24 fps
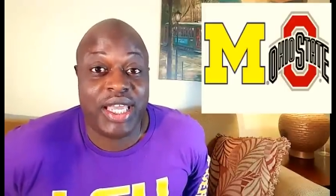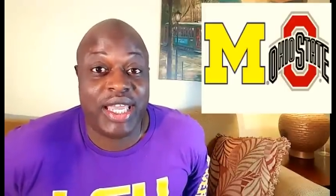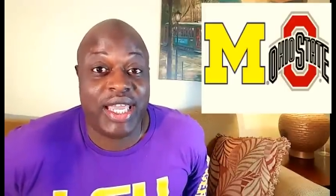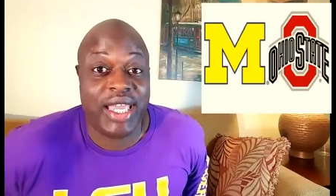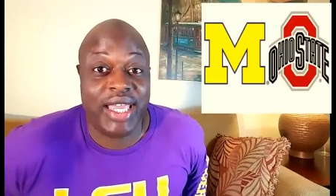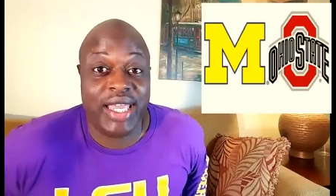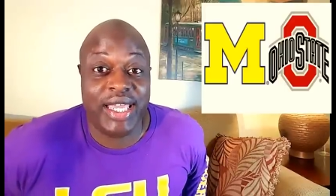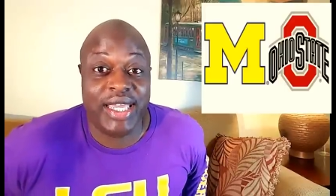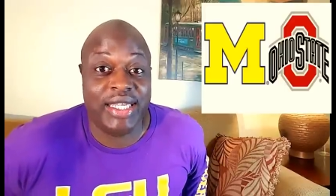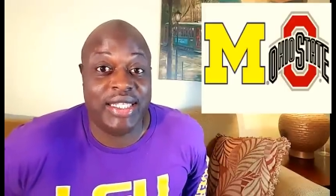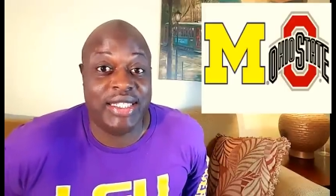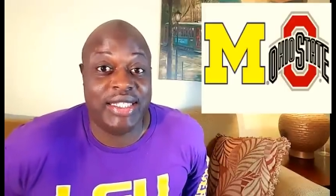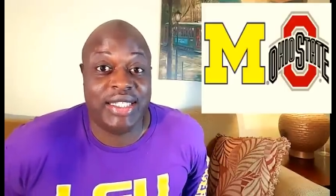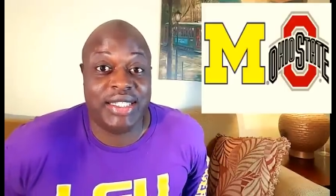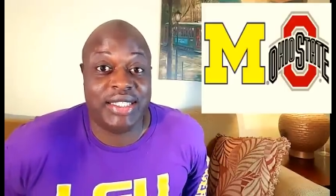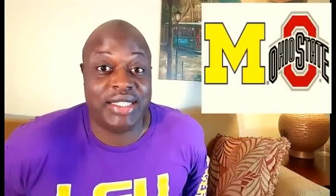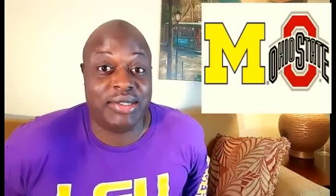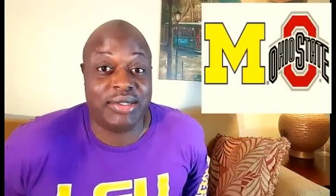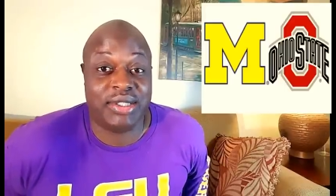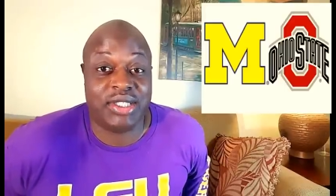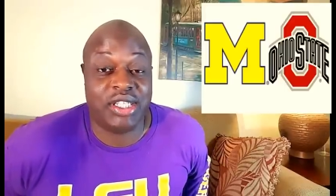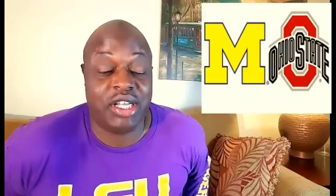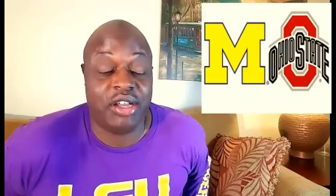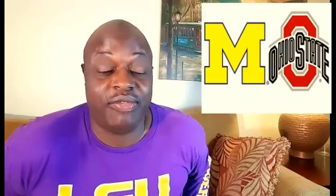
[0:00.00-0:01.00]
and
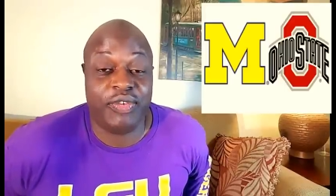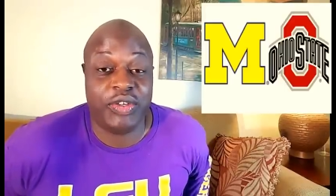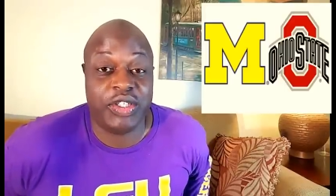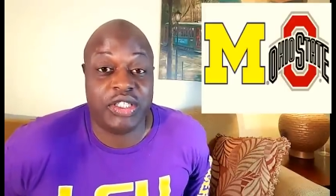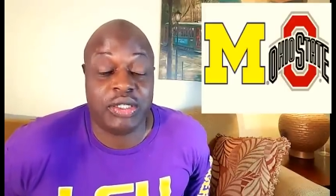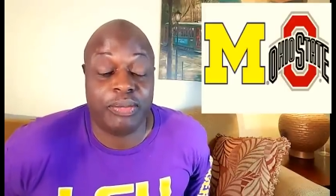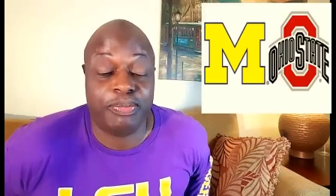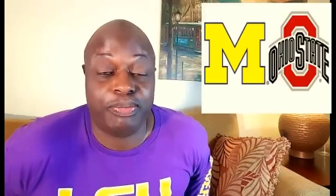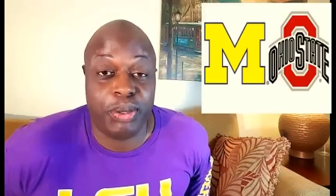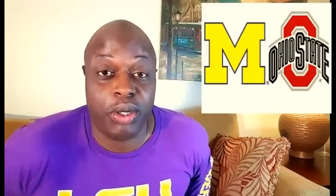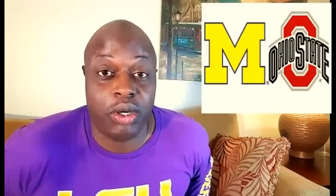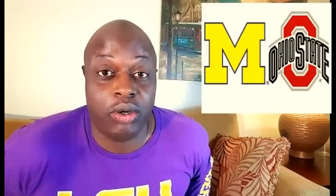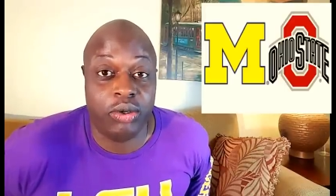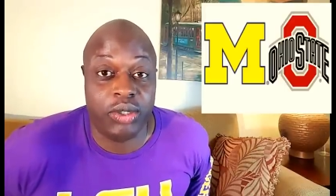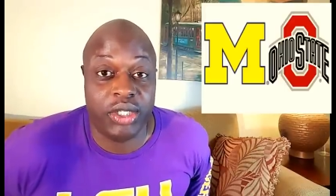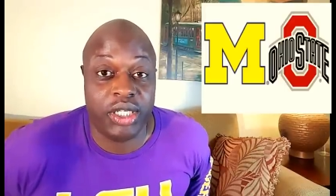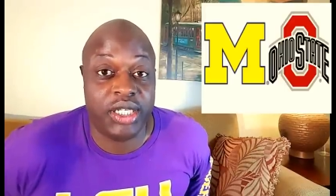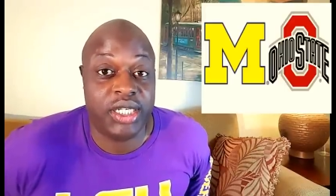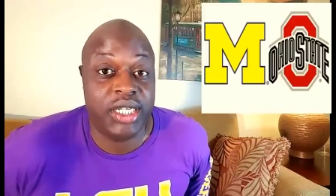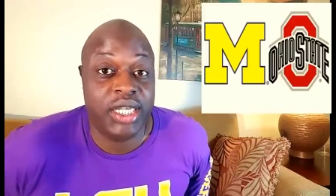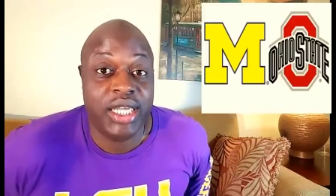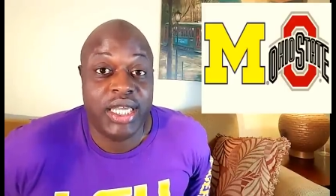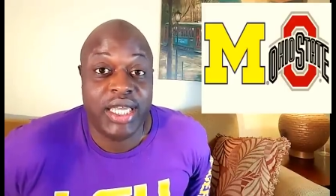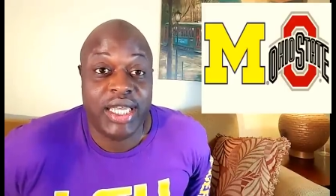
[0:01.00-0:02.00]
the toughest
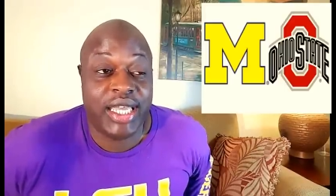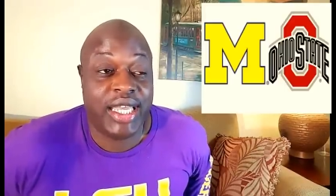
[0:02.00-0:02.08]
opponent